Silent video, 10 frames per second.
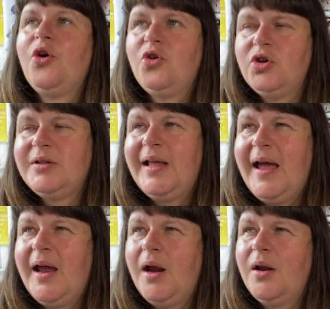Got
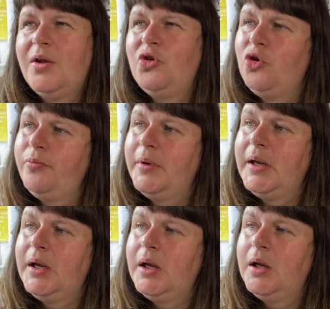there. It took
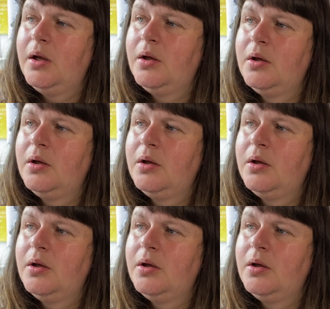me